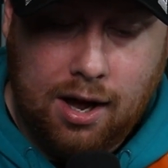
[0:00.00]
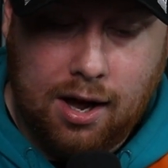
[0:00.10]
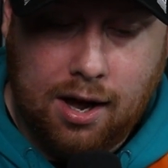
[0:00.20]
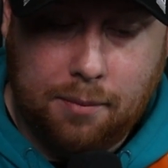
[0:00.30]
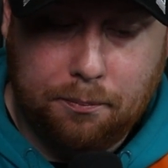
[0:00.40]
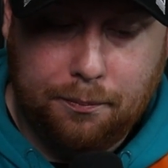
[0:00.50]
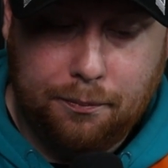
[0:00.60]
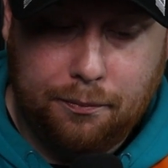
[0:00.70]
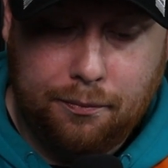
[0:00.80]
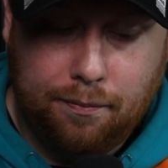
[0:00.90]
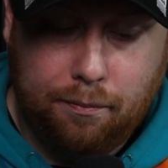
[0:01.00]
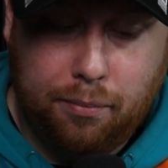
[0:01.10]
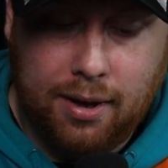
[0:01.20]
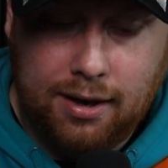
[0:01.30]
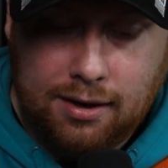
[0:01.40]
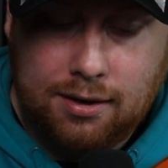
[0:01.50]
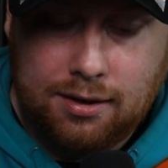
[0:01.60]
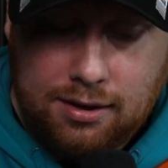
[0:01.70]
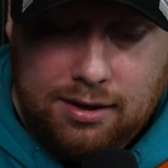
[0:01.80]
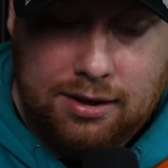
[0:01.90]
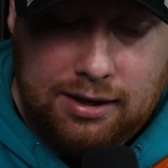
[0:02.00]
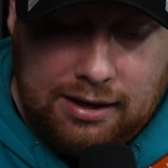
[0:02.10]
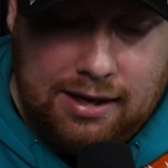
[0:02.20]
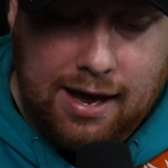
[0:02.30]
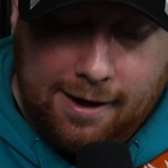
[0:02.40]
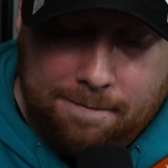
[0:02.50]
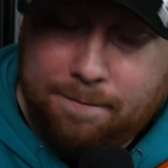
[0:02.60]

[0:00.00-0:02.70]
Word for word: But, yeah.